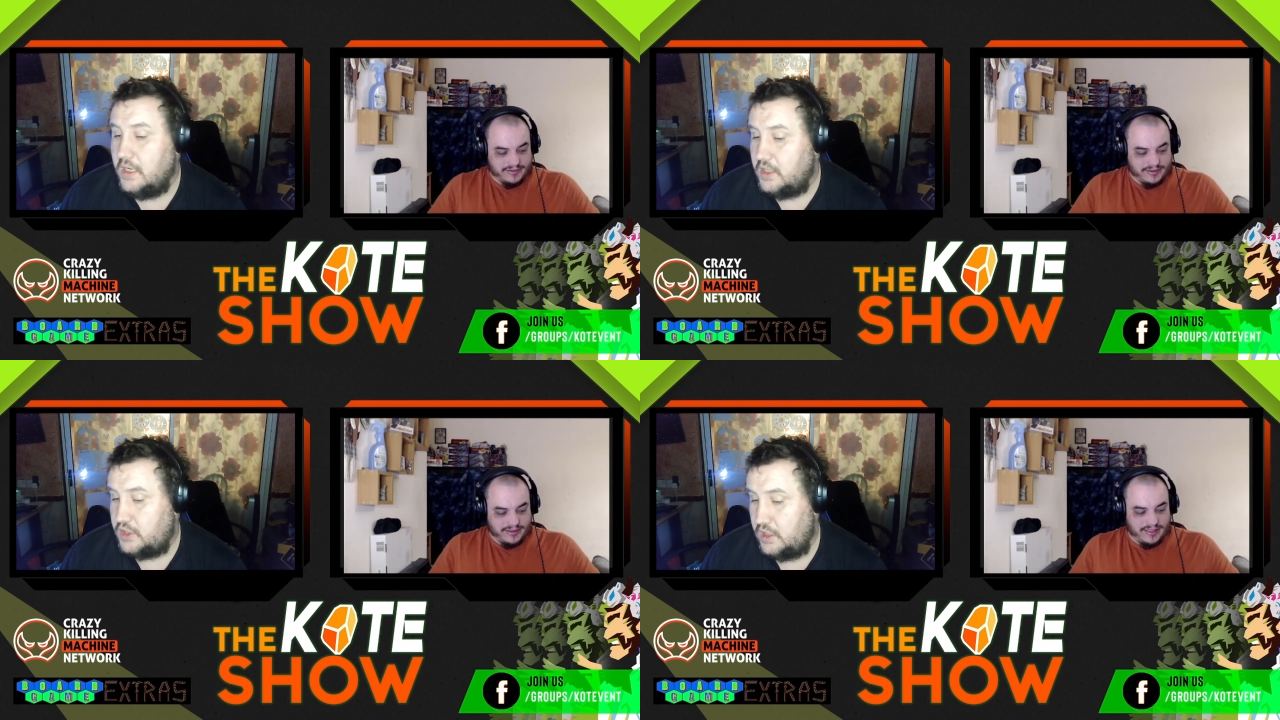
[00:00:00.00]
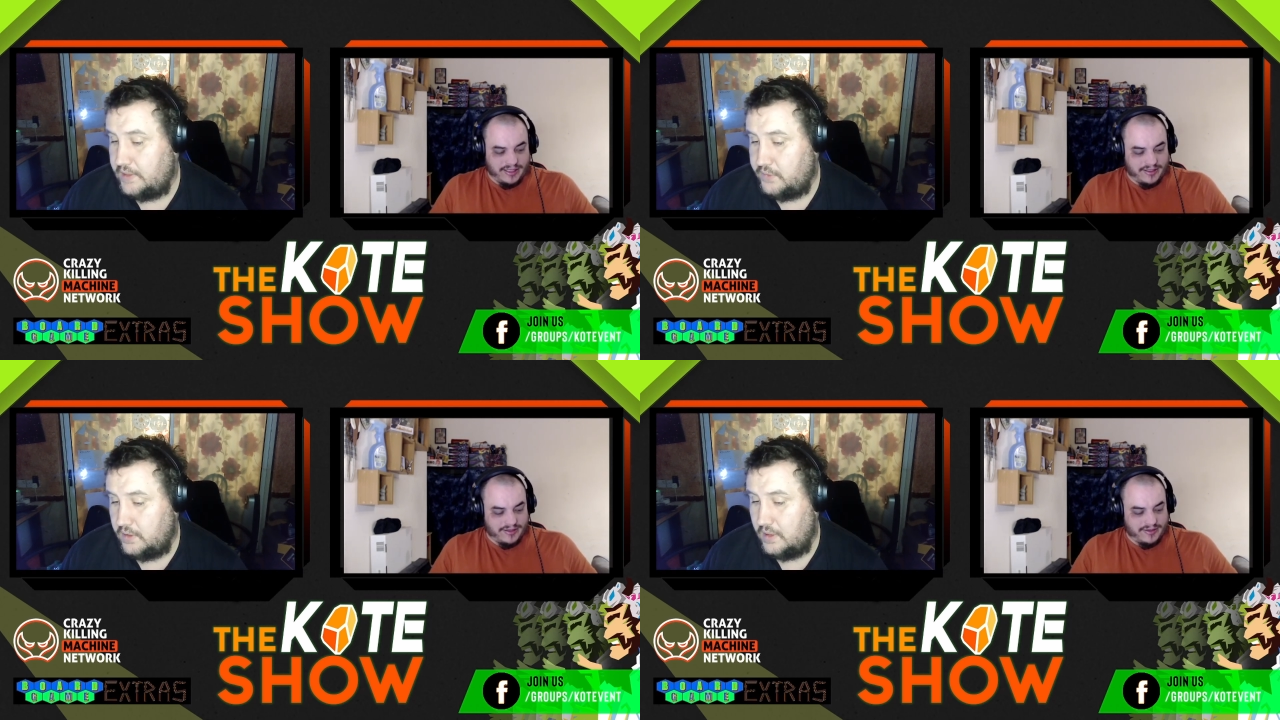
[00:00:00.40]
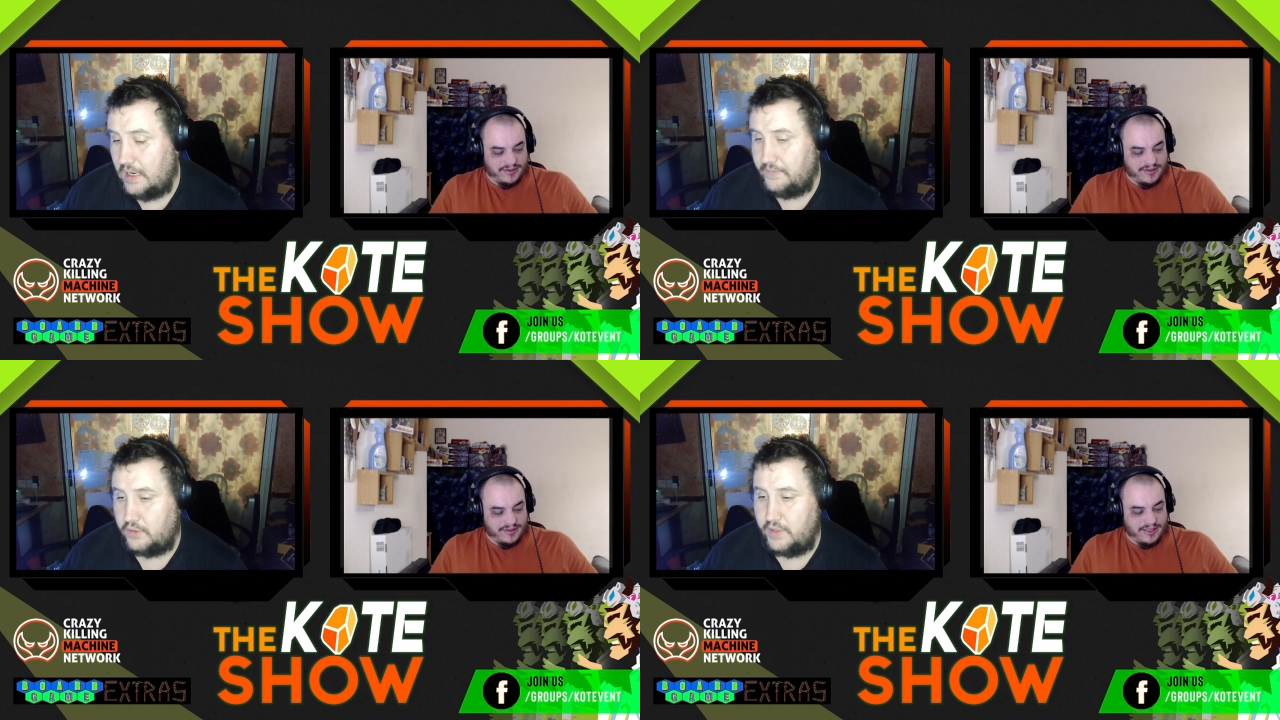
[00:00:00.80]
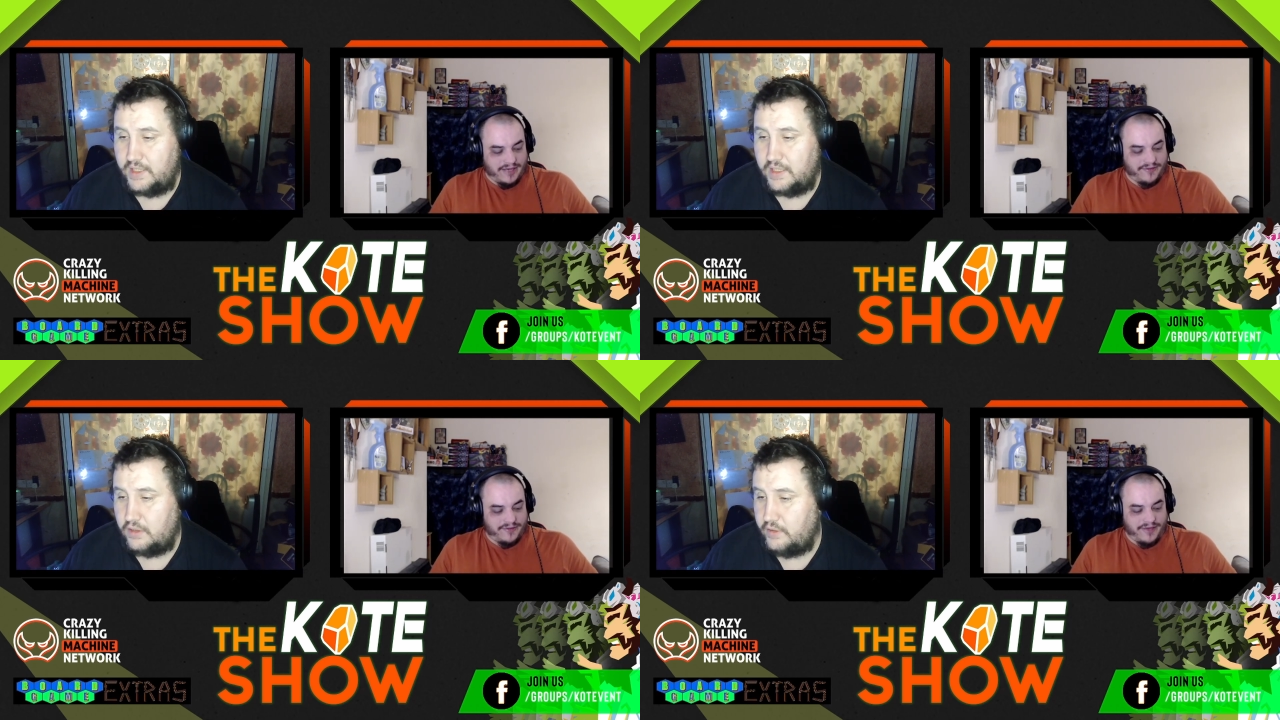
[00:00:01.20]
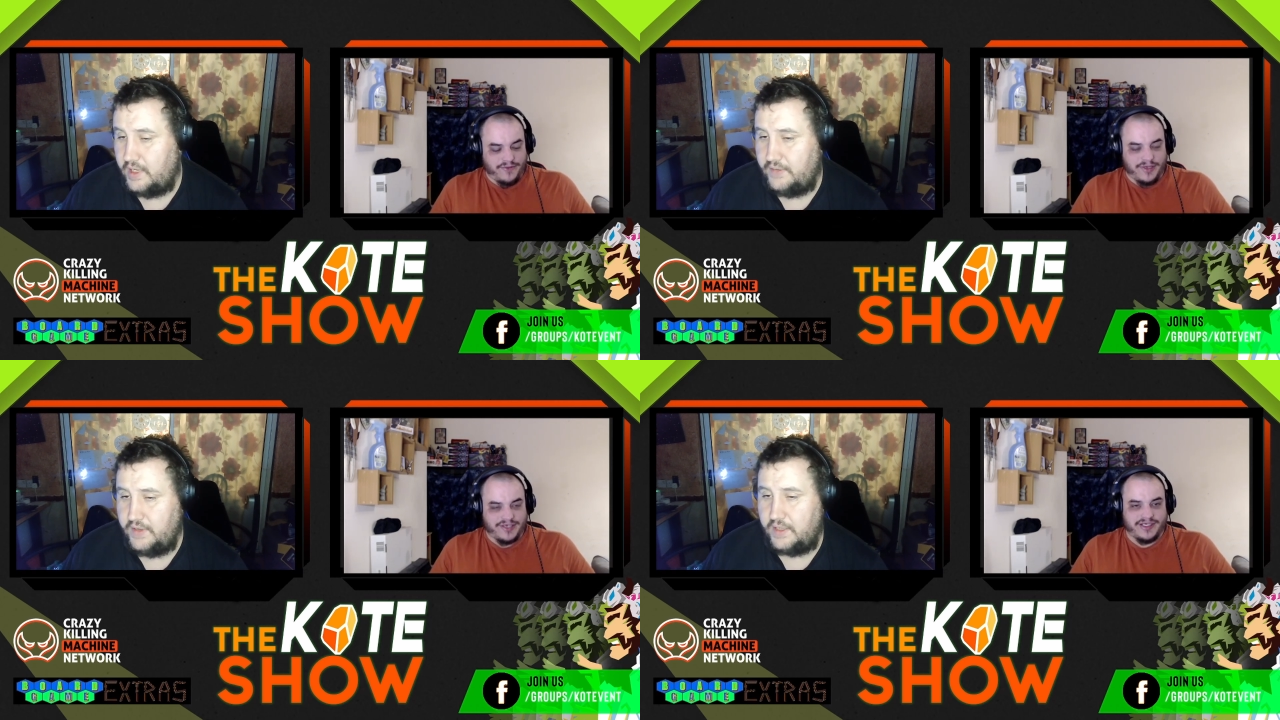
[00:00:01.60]
Speaker 1: Cheers, everyone. Have a great, great I've
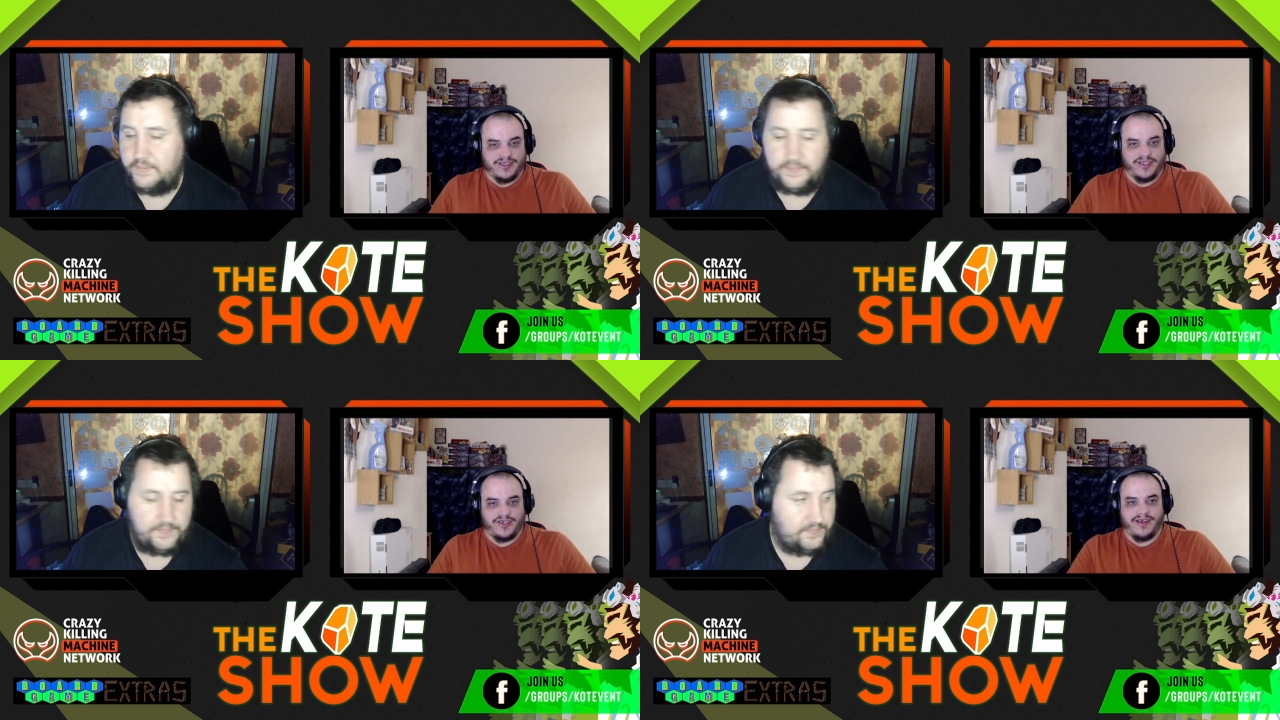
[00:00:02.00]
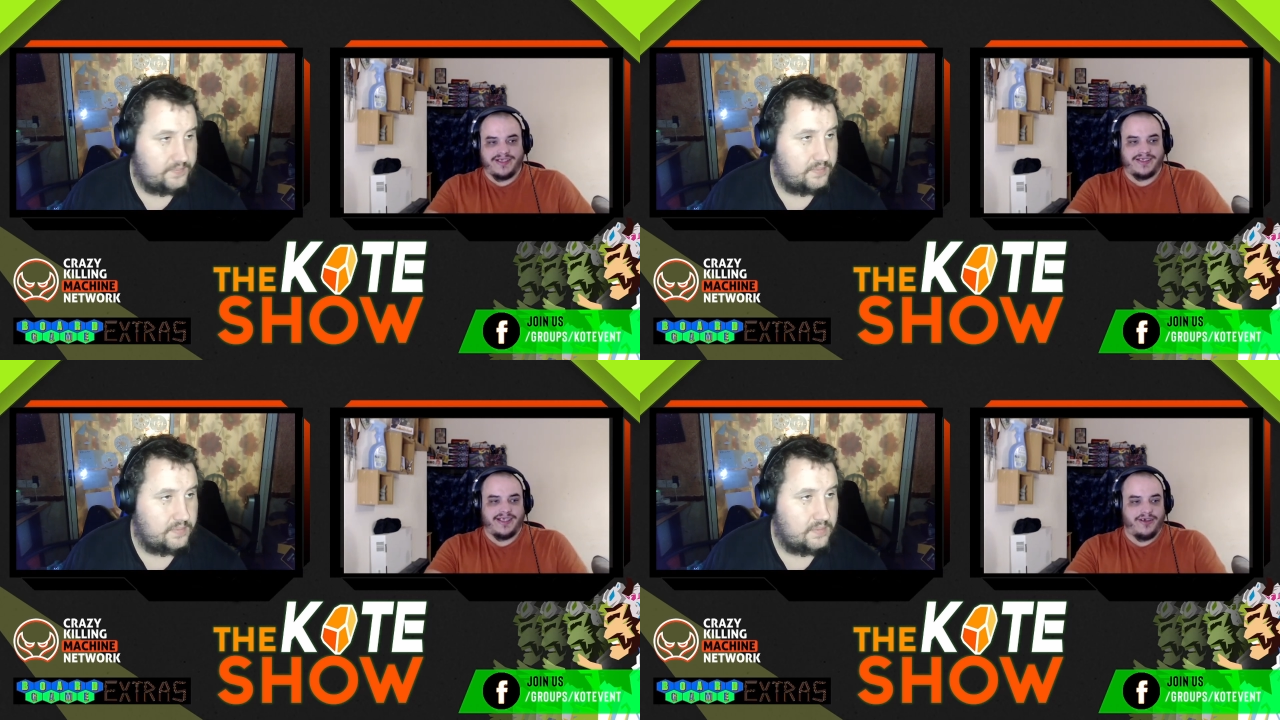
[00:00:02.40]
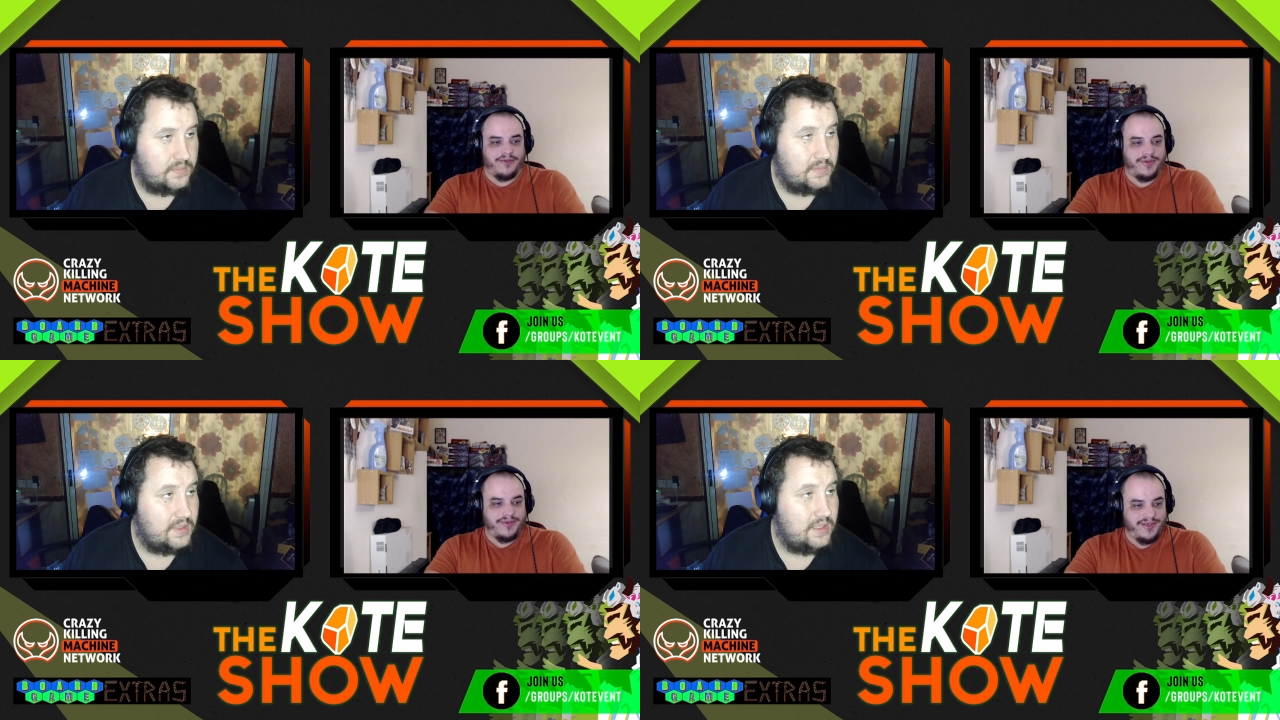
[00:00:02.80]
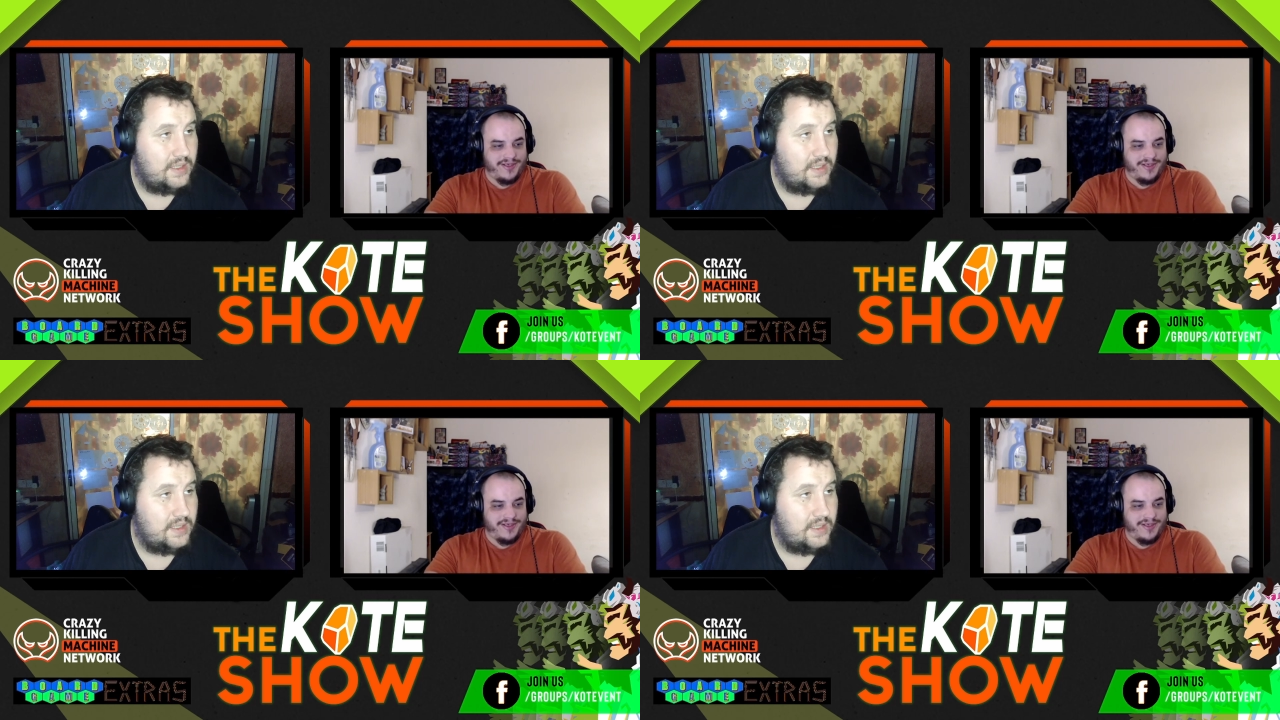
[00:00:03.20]
evening.
Speaker 2: I've got the credits up.